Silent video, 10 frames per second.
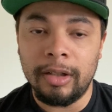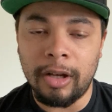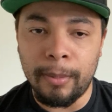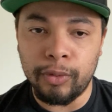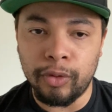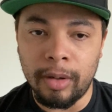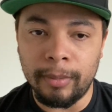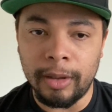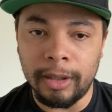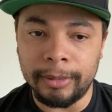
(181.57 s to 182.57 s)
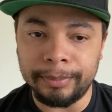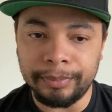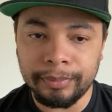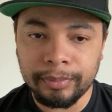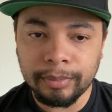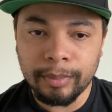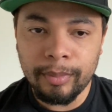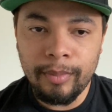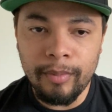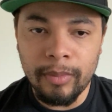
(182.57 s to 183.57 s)
comes from
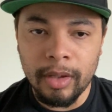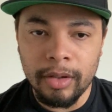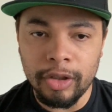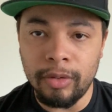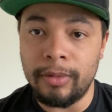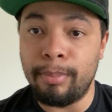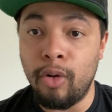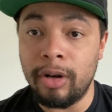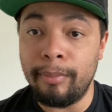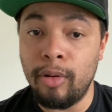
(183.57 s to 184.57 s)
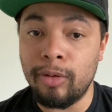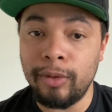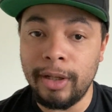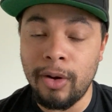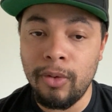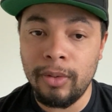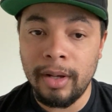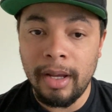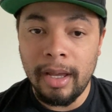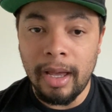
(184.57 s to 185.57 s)
she was born in Puerto Rico,
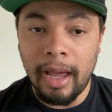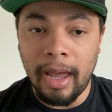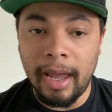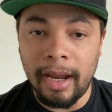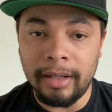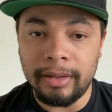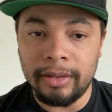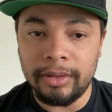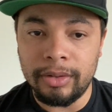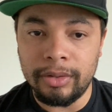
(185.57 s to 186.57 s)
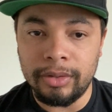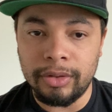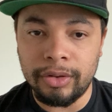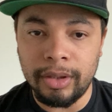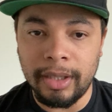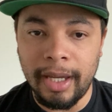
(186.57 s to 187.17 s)
and she's